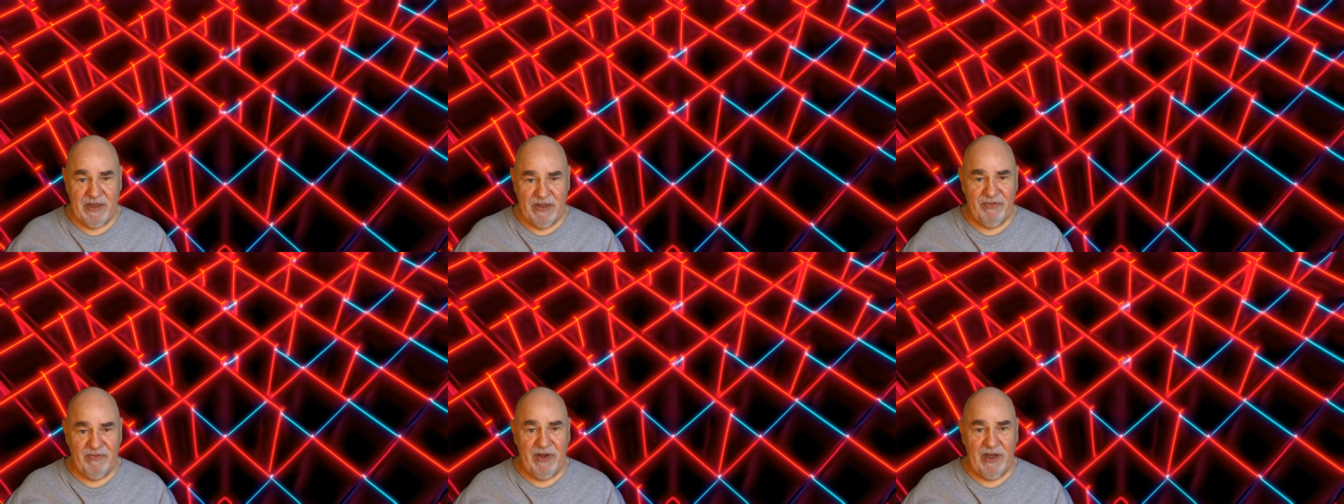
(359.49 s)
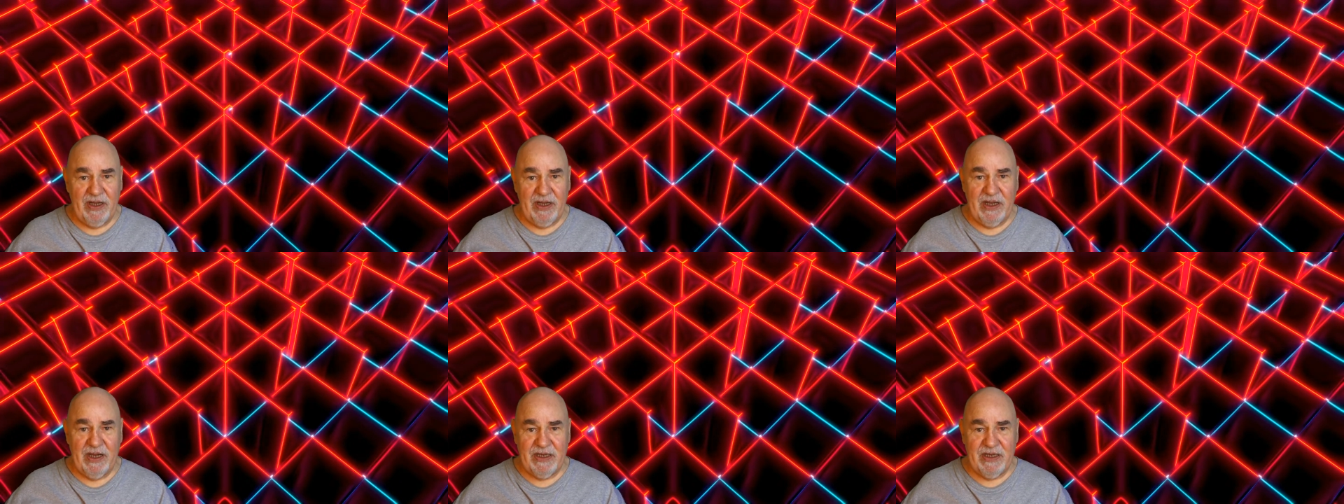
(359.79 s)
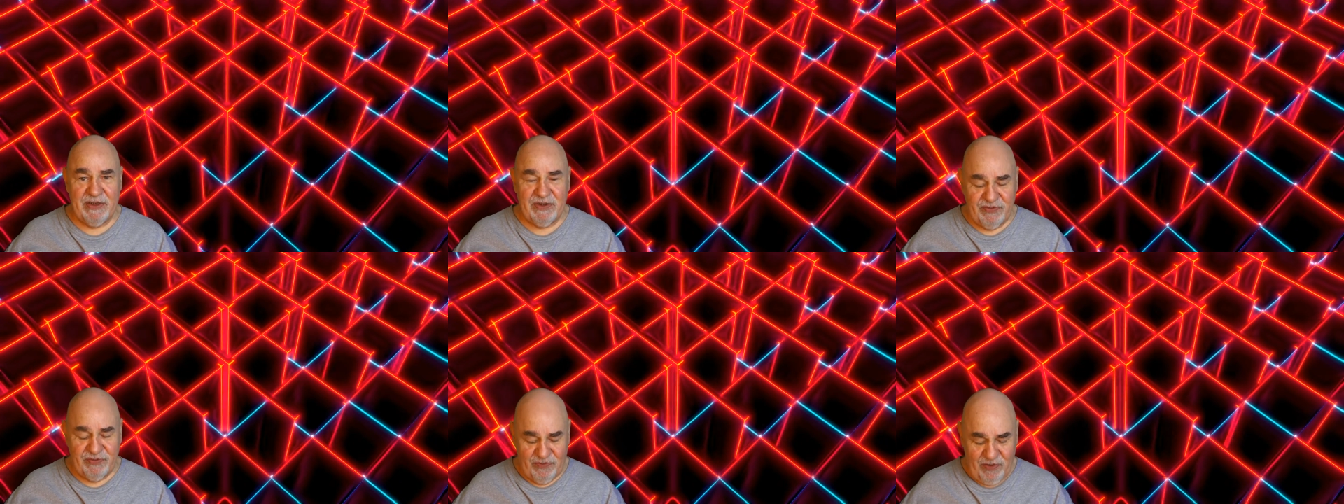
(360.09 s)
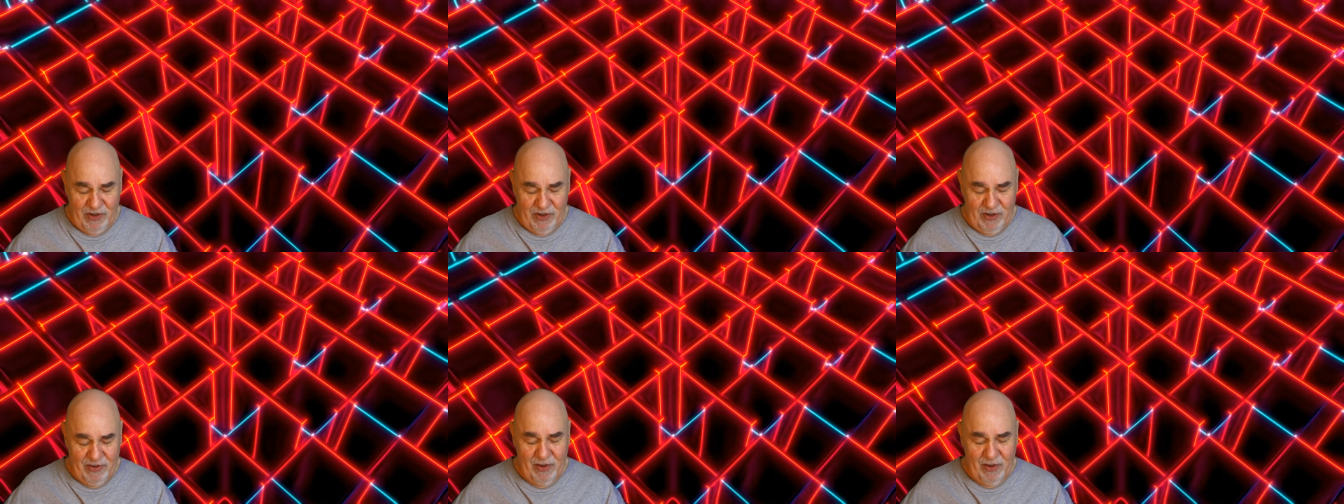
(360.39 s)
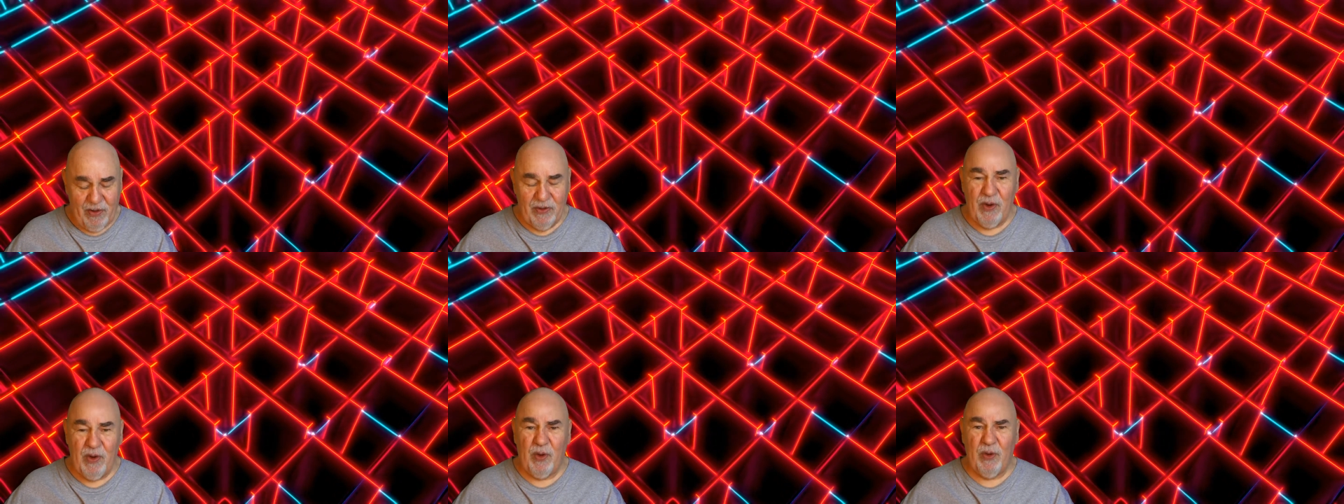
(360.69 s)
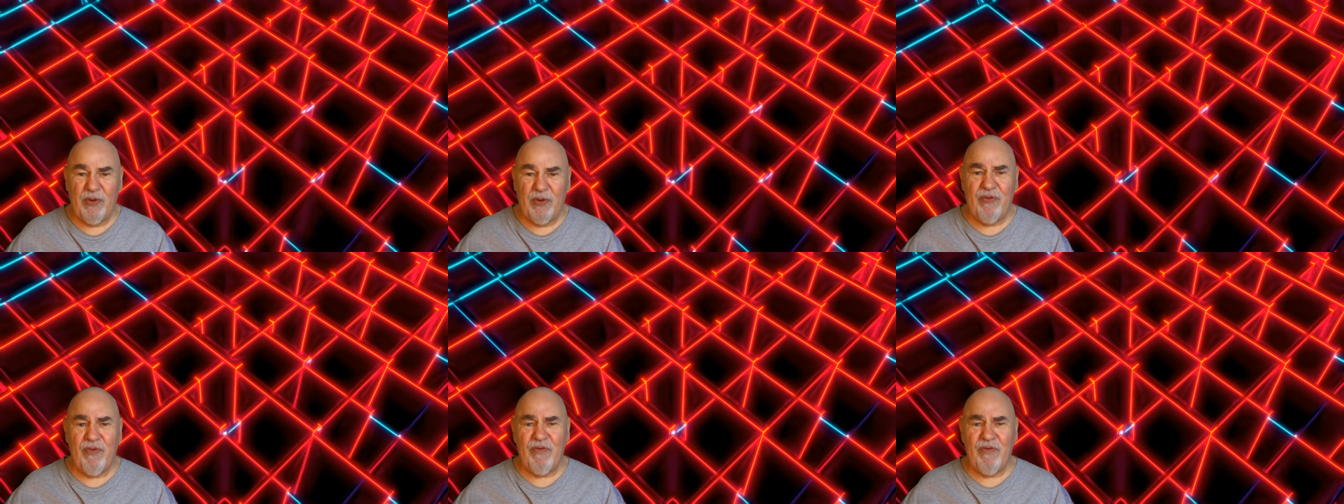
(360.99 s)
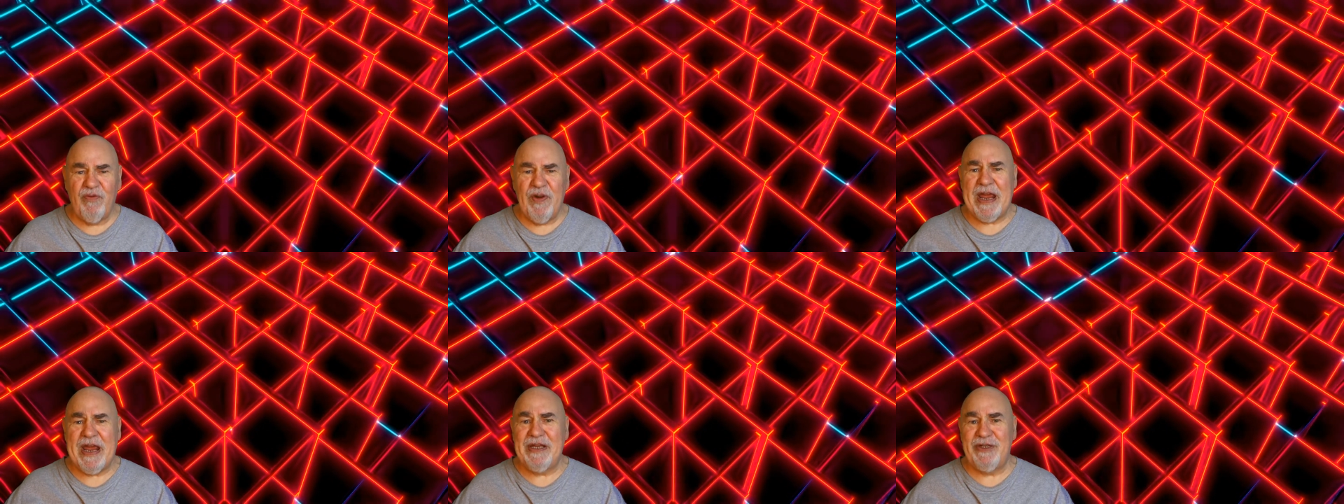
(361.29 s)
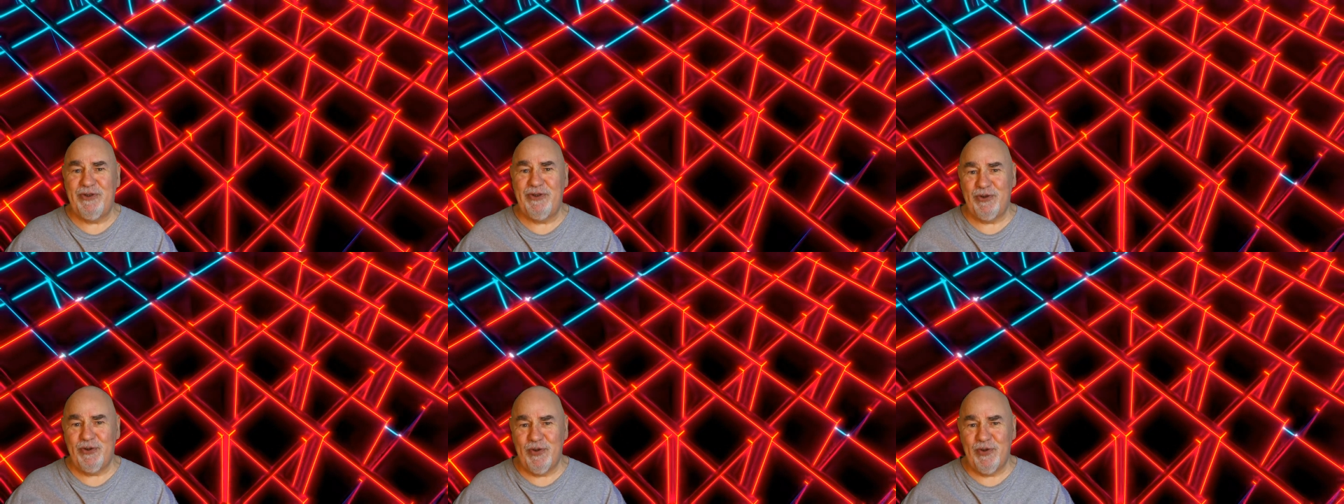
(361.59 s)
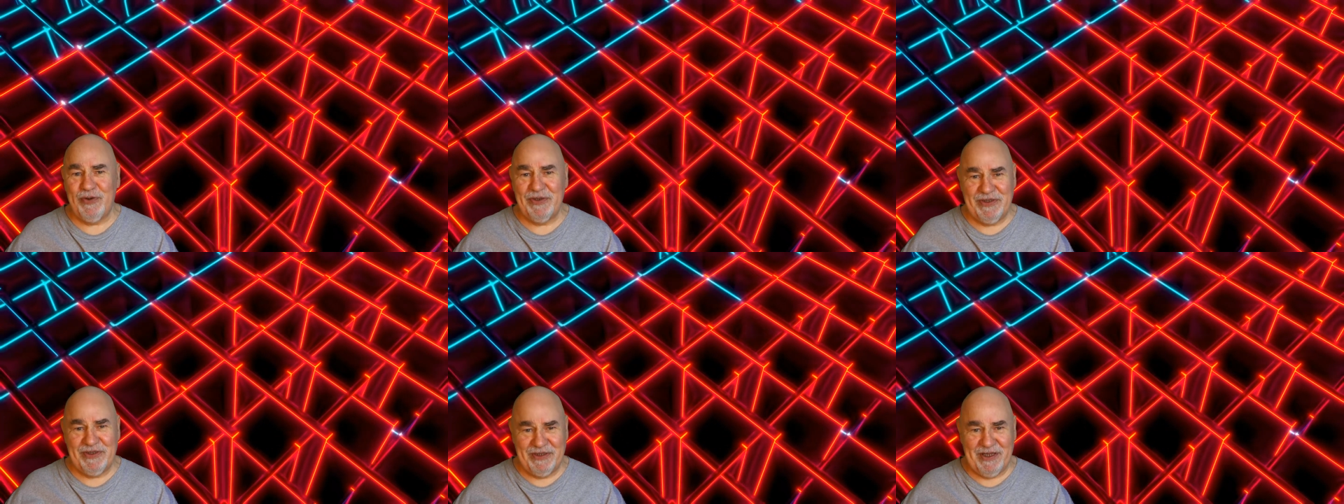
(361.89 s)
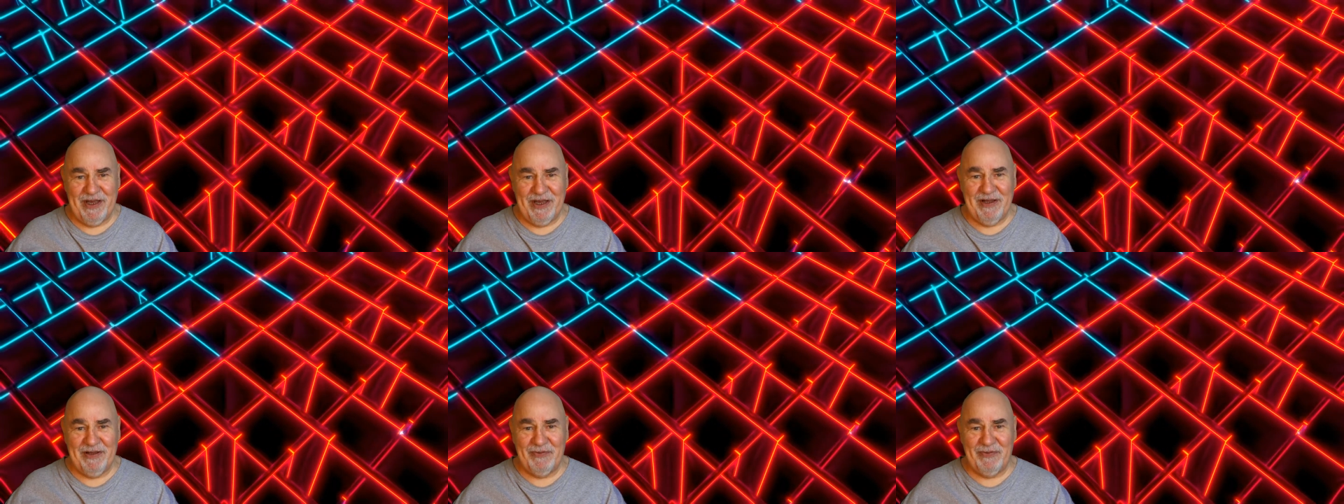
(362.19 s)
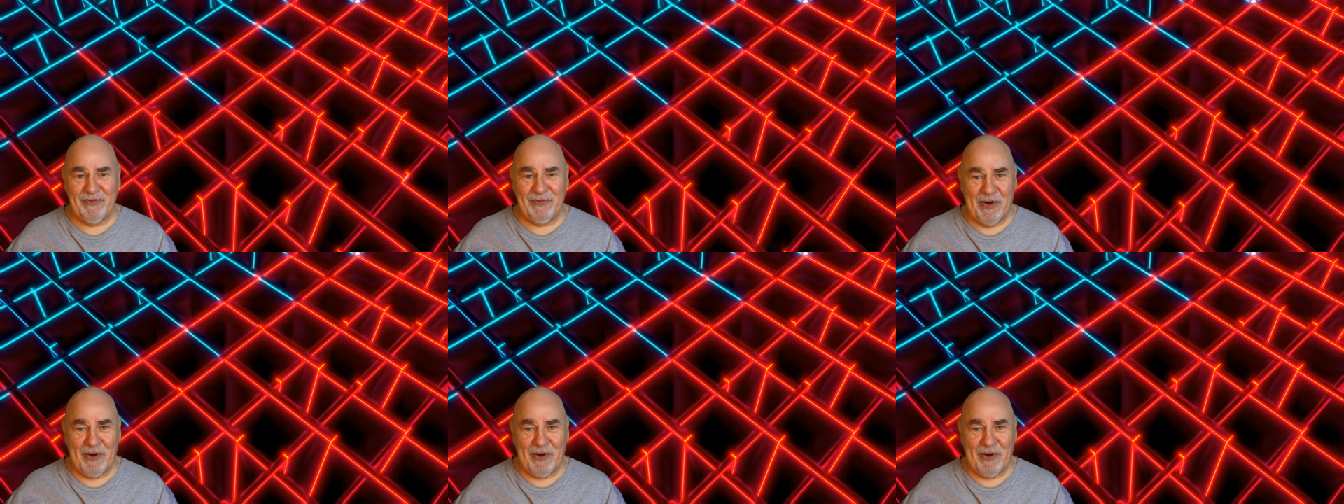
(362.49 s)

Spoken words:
Really nice, an old retro-style